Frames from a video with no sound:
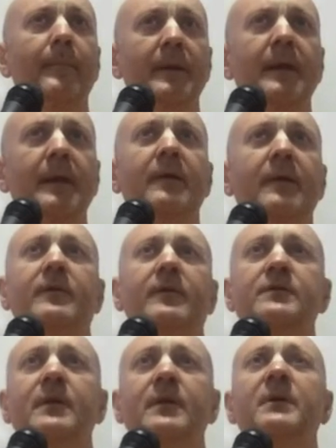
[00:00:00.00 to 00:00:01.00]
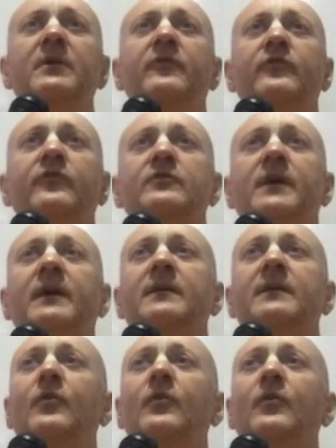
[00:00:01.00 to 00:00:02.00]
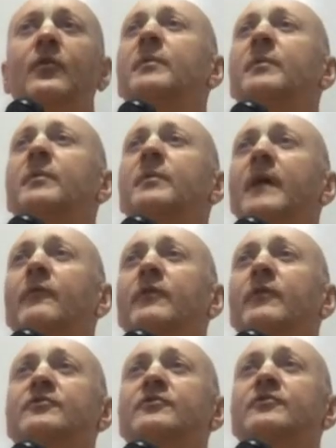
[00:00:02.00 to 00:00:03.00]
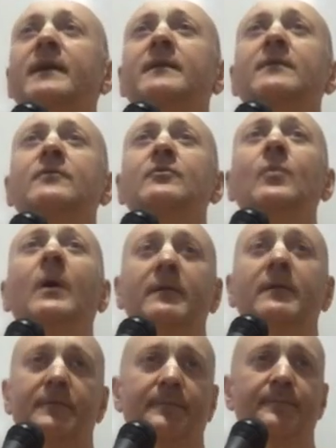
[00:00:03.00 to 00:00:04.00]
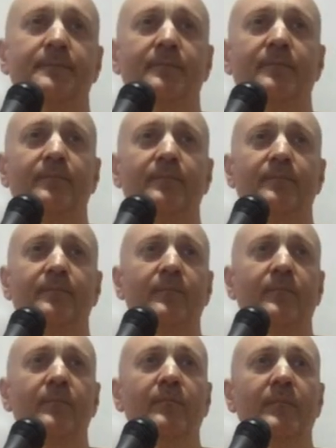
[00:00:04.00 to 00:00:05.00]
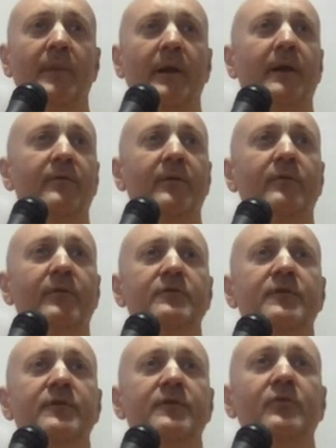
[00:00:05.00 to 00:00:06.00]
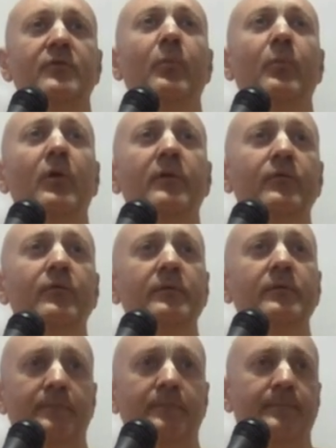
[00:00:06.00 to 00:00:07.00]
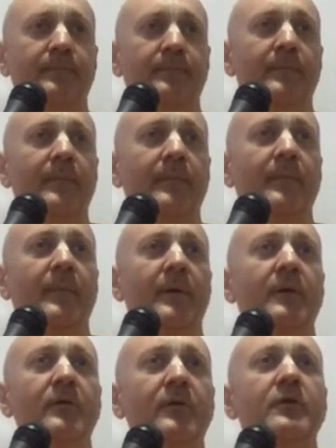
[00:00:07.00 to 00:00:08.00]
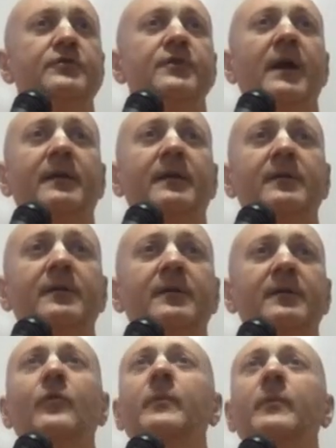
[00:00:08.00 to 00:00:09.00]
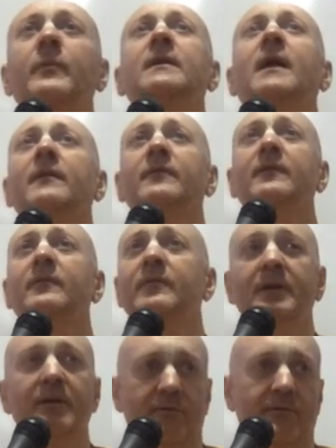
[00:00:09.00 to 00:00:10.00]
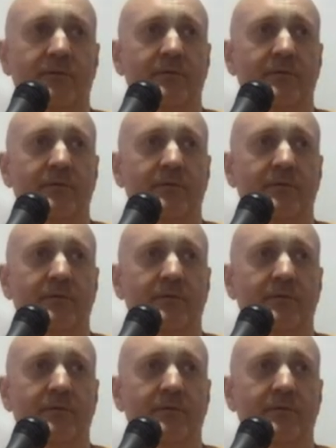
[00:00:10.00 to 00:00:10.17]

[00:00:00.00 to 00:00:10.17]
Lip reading: Yes, Krishna appears to attract devotees because now we are attracted to what? Like I said, we are attracted to Bollywood. We are attracted to so many nonsense things.